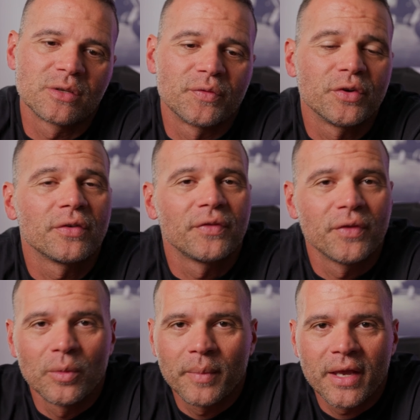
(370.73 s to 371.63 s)
So if you're a
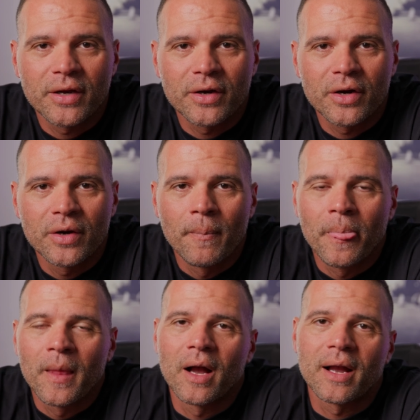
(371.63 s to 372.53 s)
filmmaker,
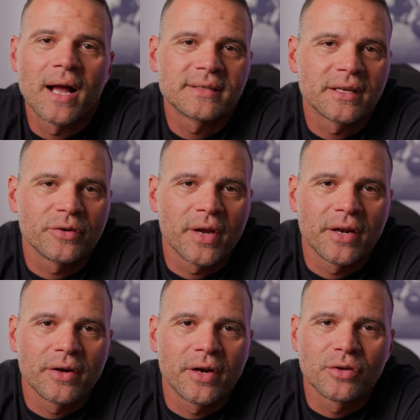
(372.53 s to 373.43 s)
a content creator,